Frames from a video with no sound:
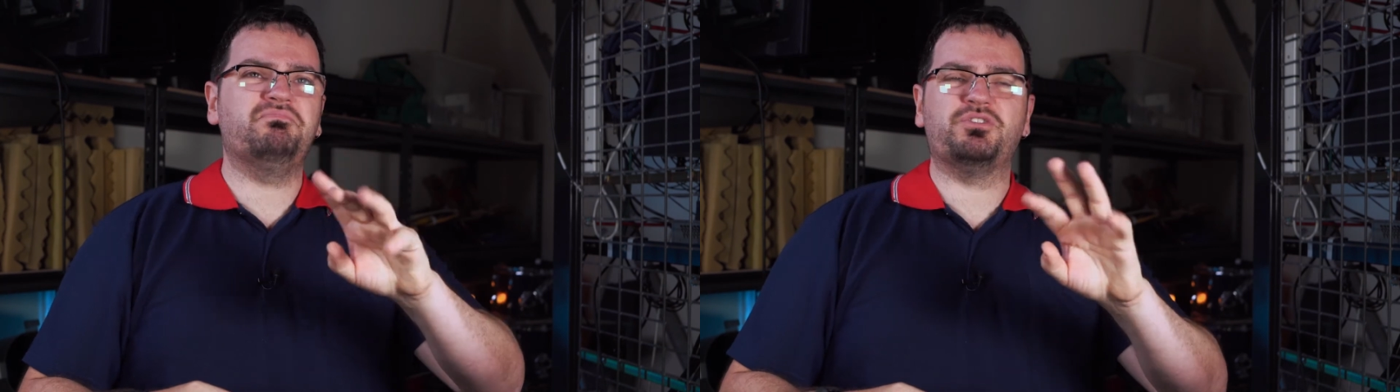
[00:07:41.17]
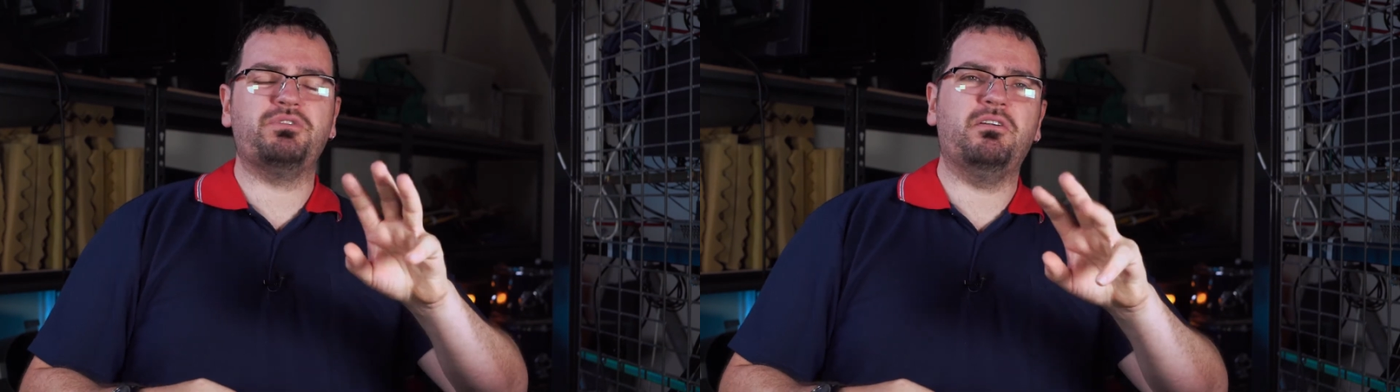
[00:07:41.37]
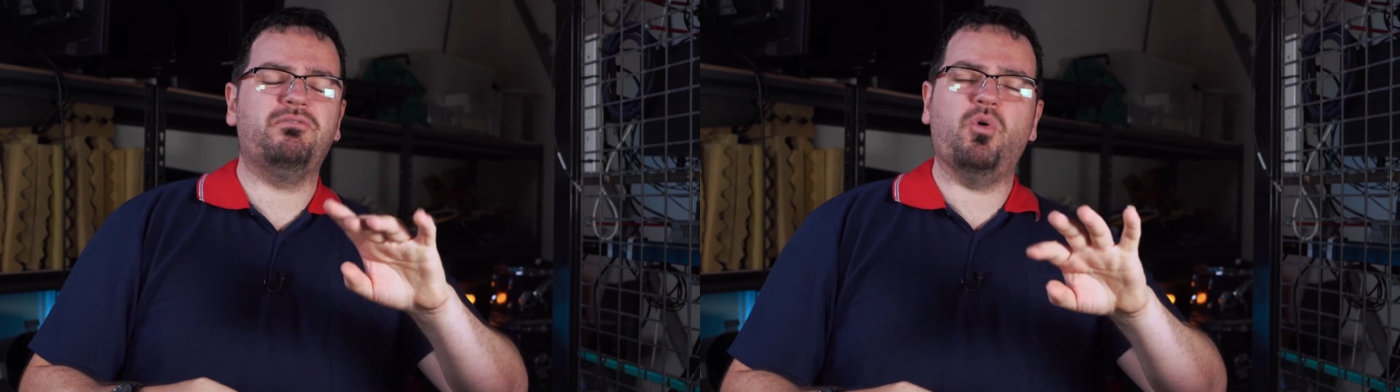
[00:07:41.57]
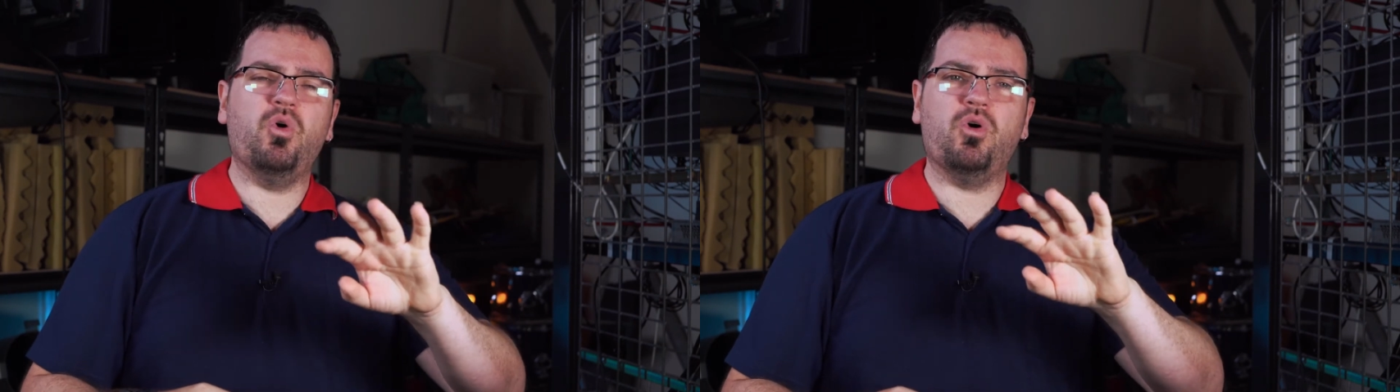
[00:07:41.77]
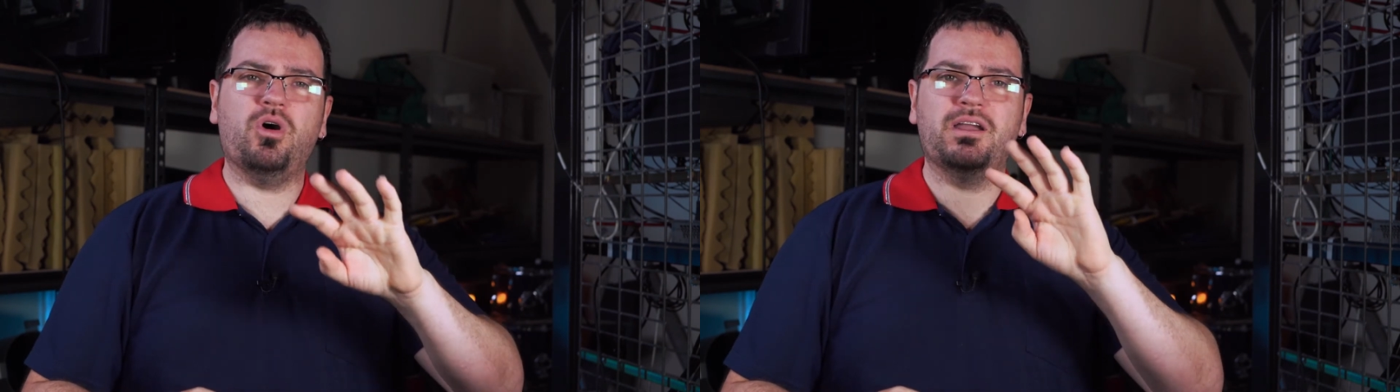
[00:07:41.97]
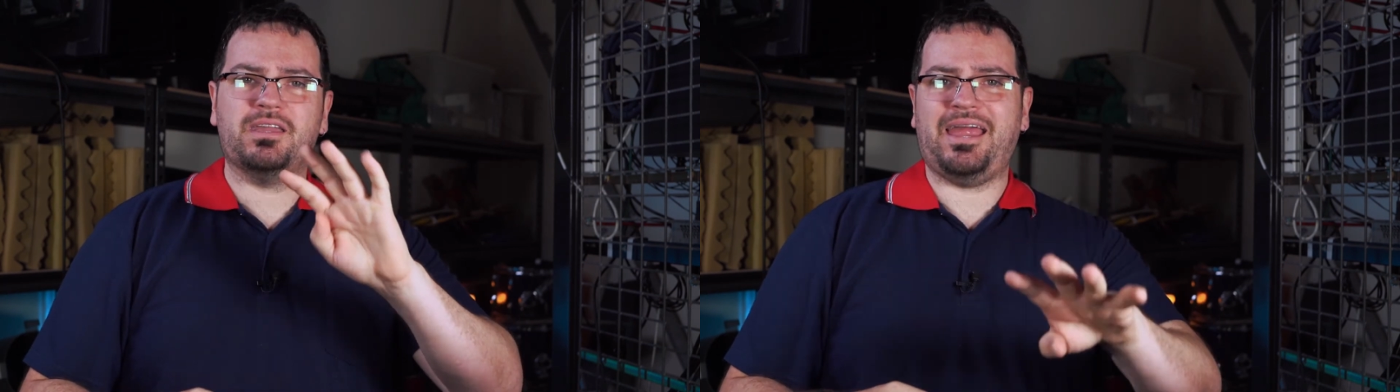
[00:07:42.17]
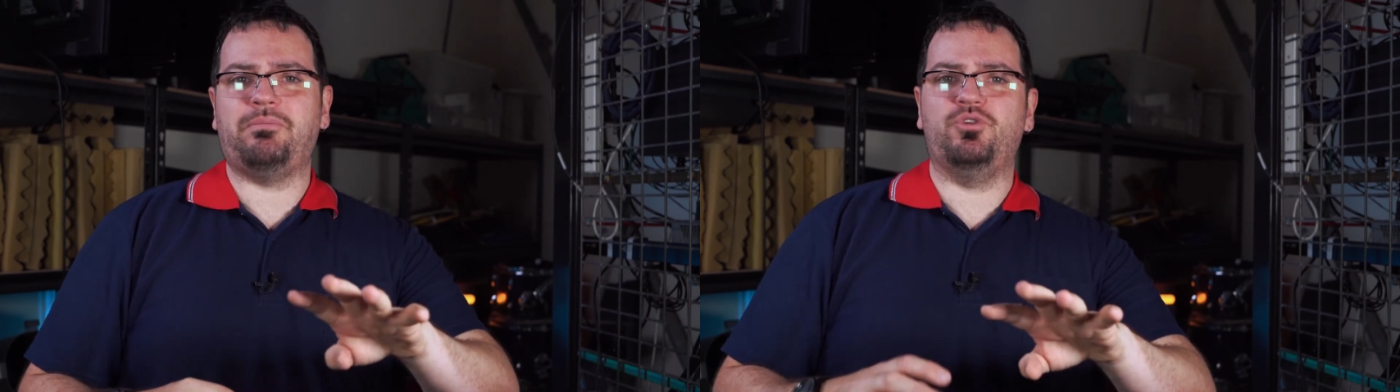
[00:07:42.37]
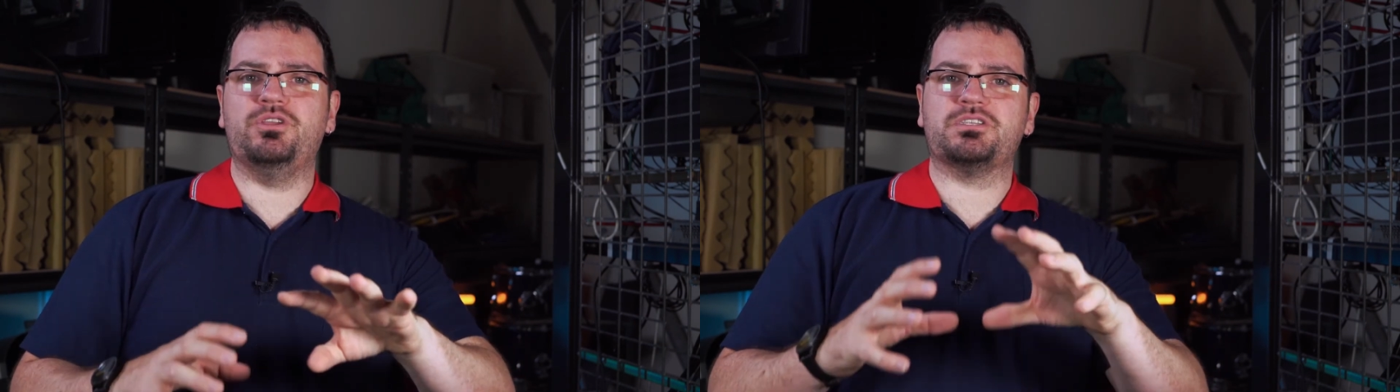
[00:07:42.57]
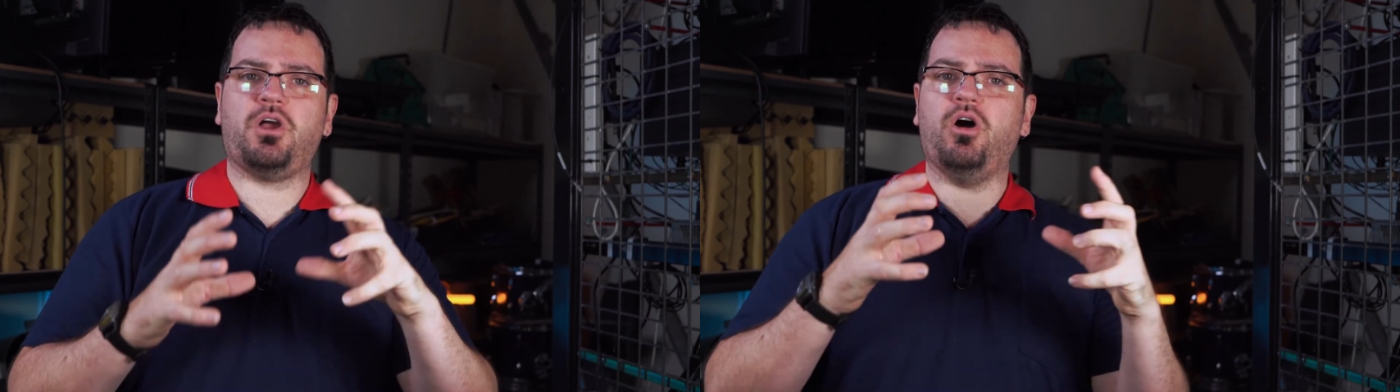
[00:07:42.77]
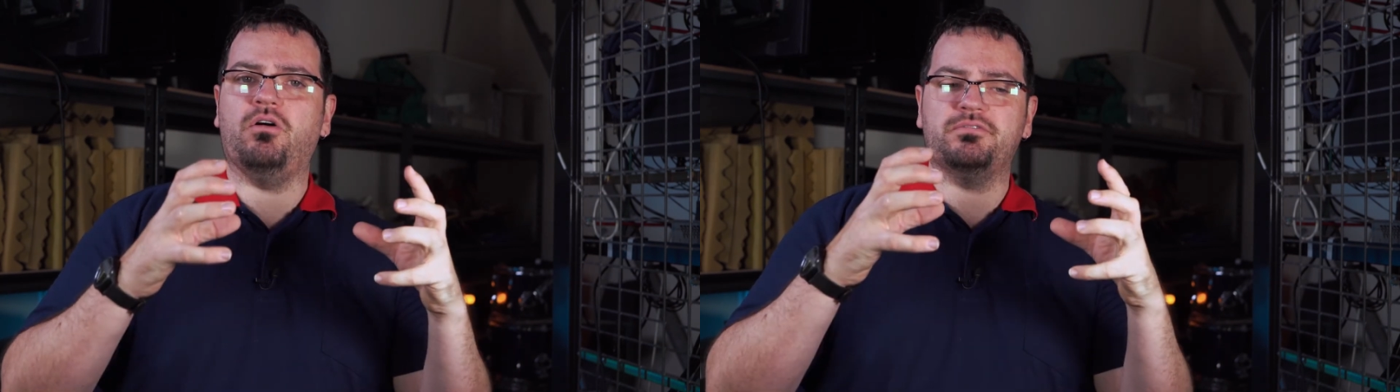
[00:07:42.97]
3 or 4 cameras
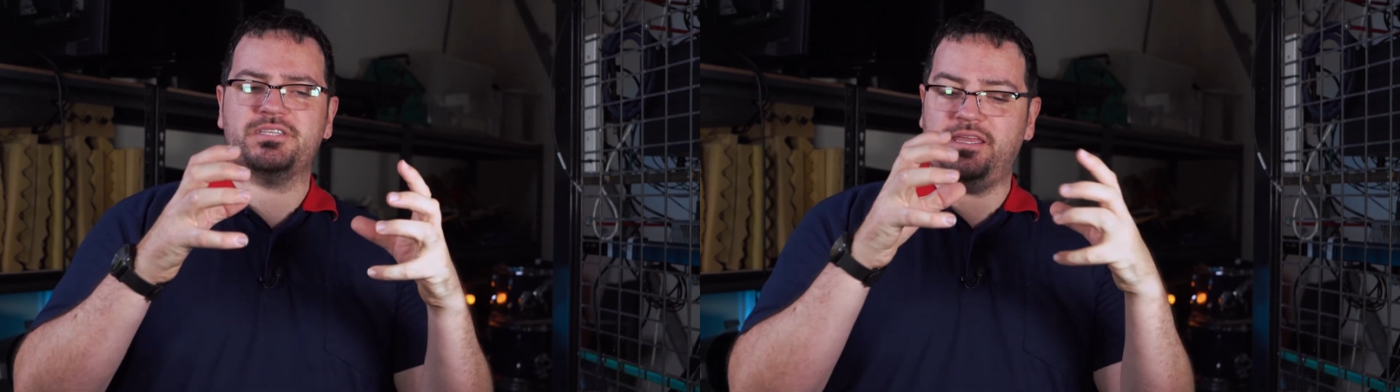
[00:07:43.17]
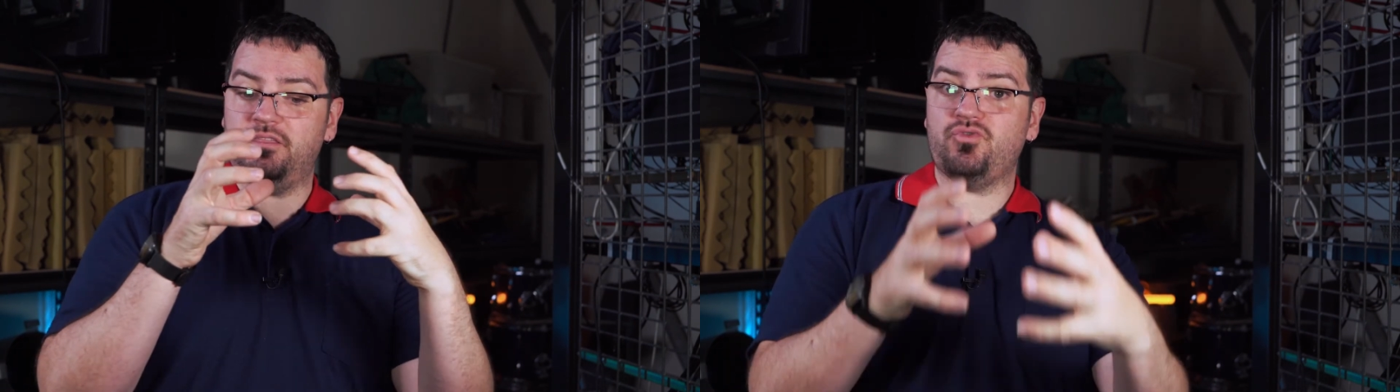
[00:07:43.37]
of, say, the